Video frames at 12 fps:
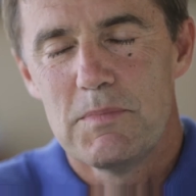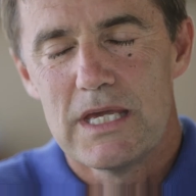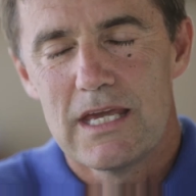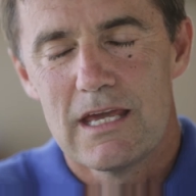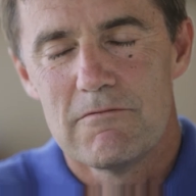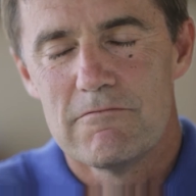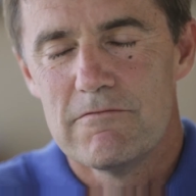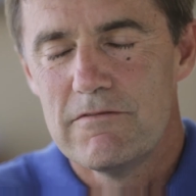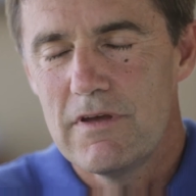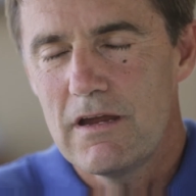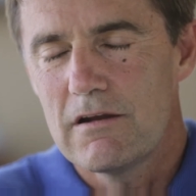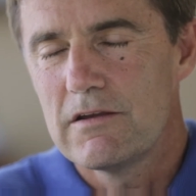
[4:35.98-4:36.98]
became
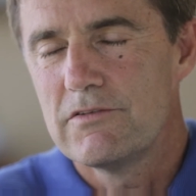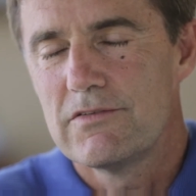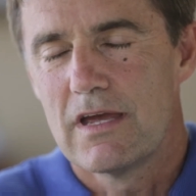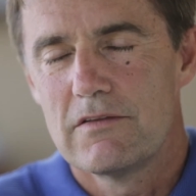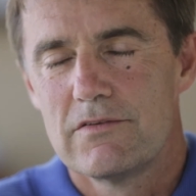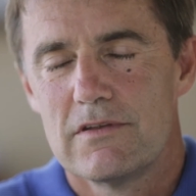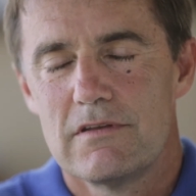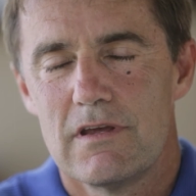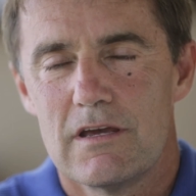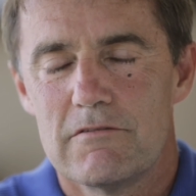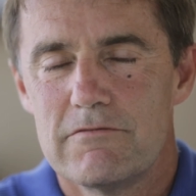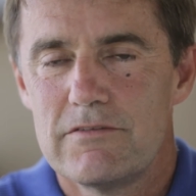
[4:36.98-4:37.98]
very
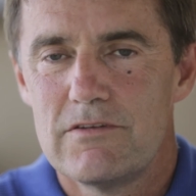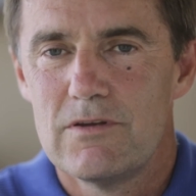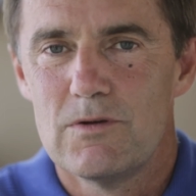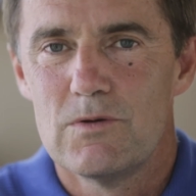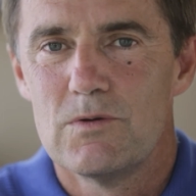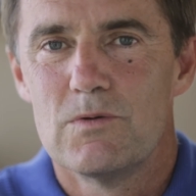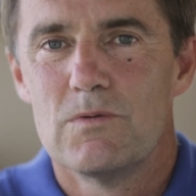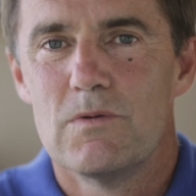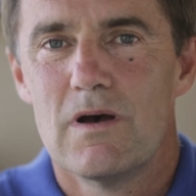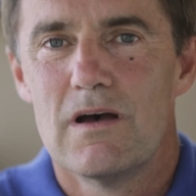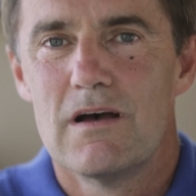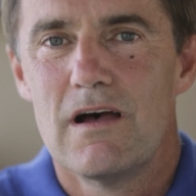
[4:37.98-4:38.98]
sensitive to
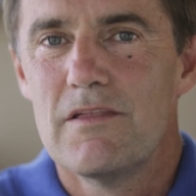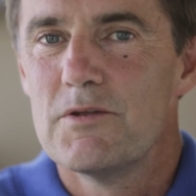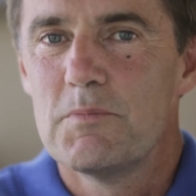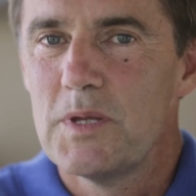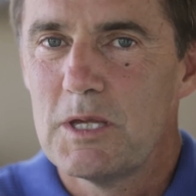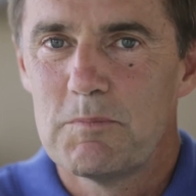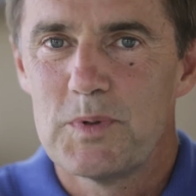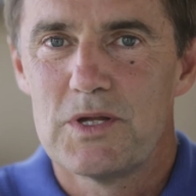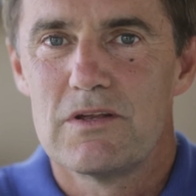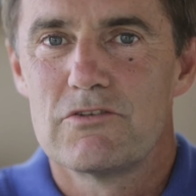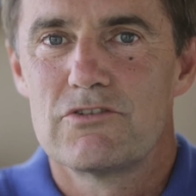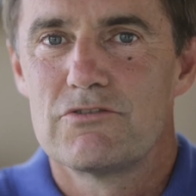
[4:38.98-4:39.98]
other
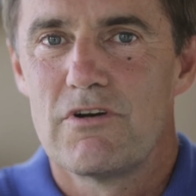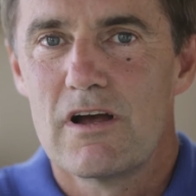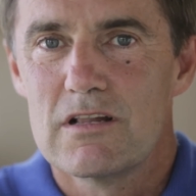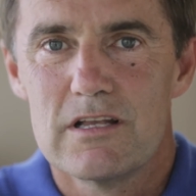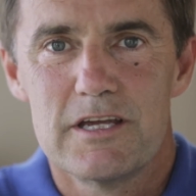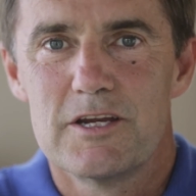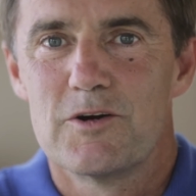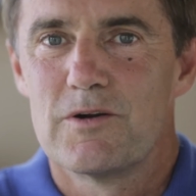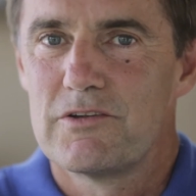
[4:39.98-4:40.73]
people struggling or